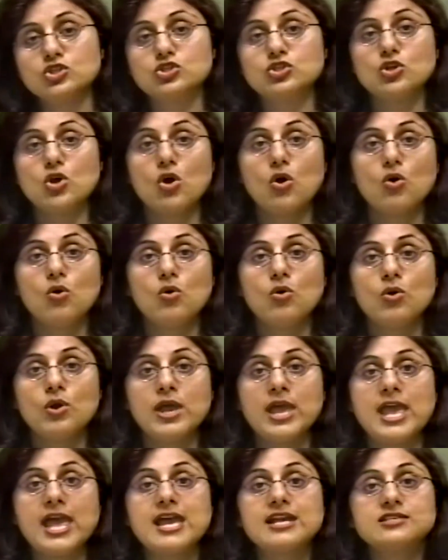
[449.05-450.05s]
So
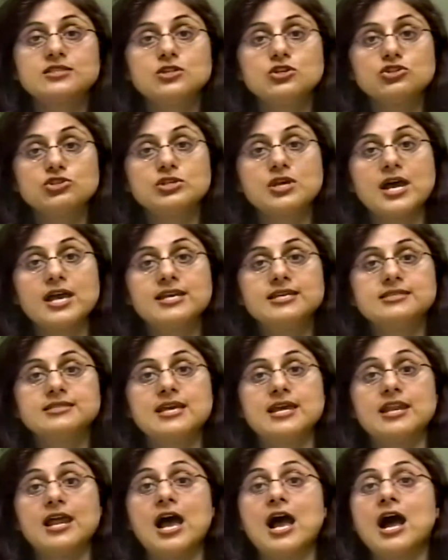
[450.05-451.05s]
exercise
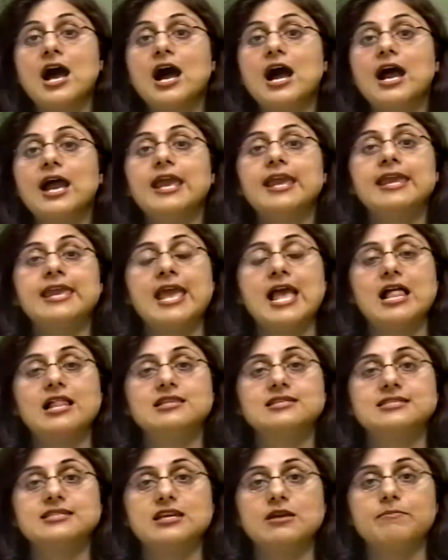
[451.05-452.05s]
and a high
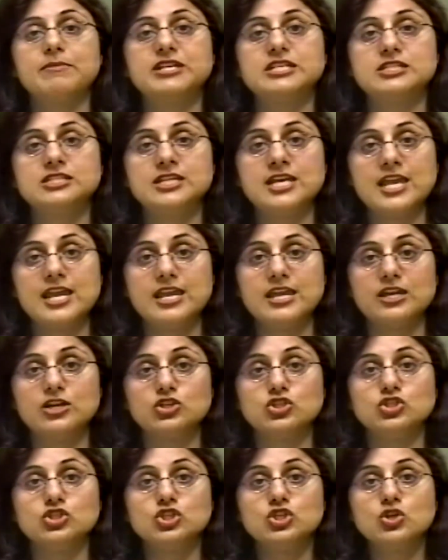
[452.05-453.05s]
calcium intake
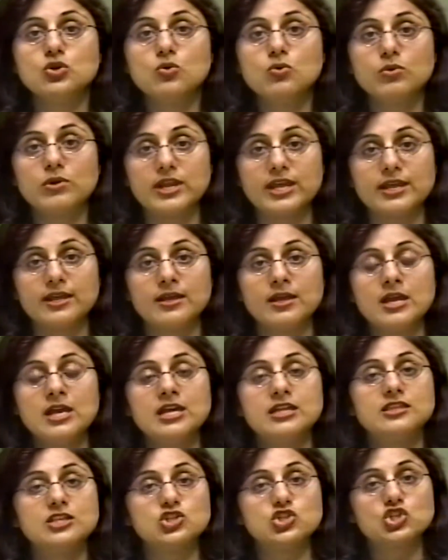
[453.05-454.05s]
during
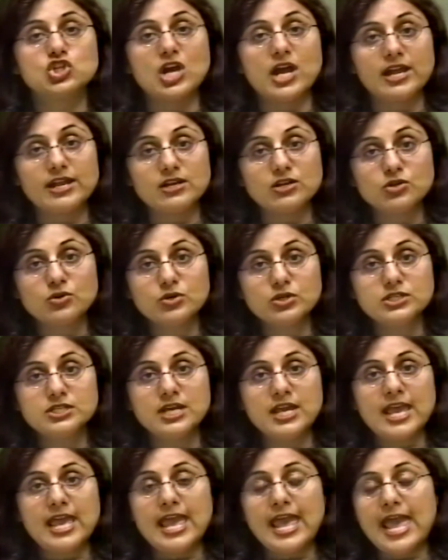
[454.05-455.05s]
the childhood
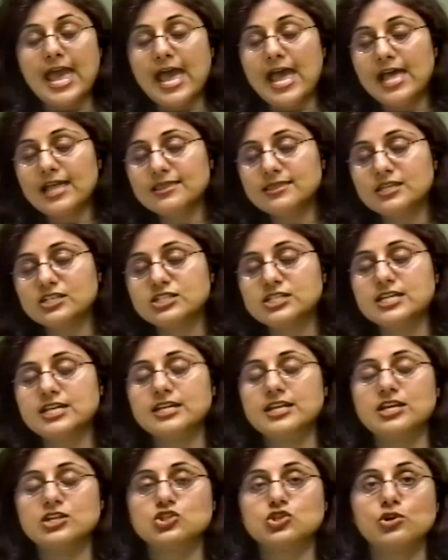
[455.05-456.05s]
and the
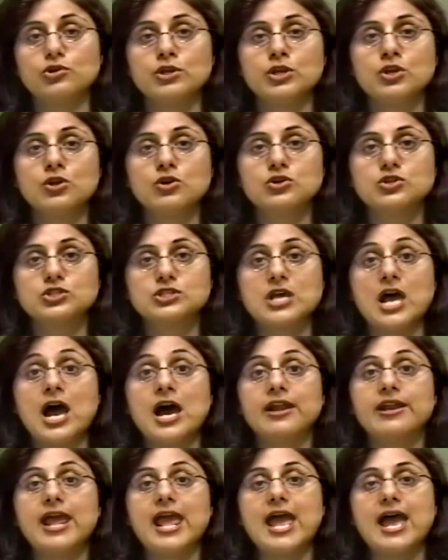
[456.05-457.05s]
teenager years
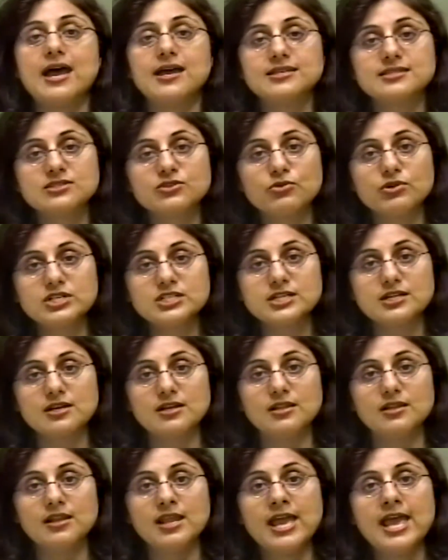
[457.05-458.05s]
are as
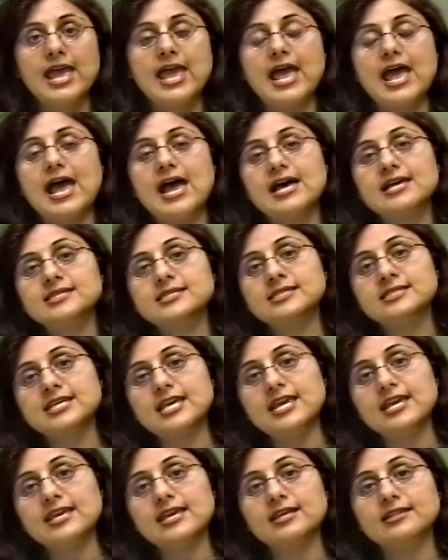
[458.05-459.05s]
critical as
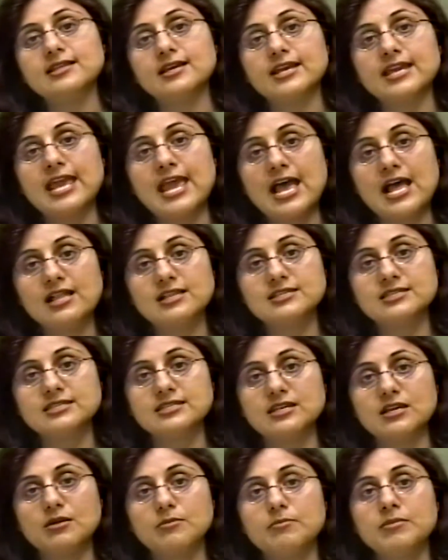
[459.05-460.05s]
taking the
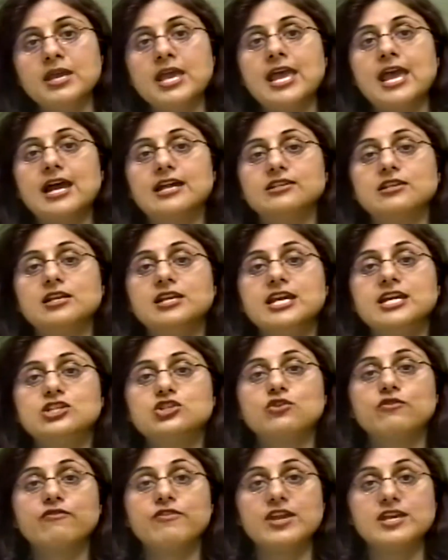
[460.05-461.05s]
calcium at the
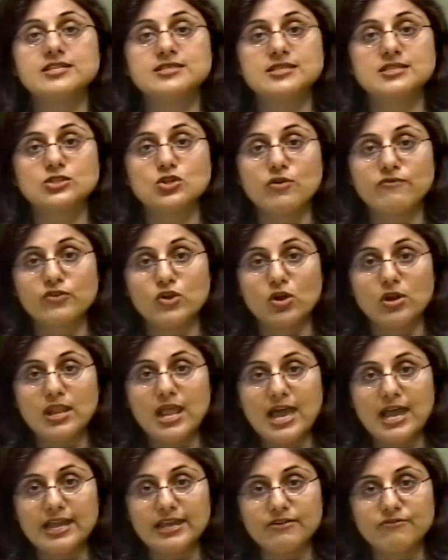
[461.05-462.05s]
later phases of your
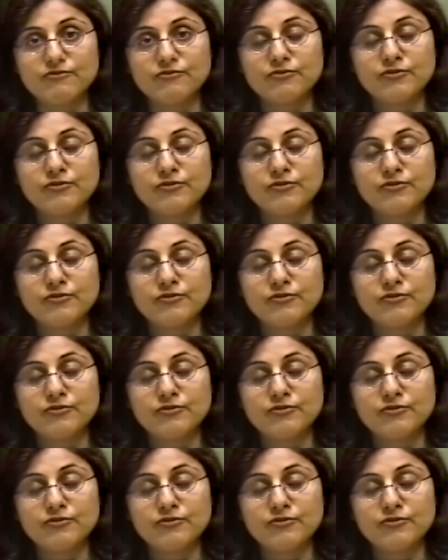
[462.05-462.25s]
life.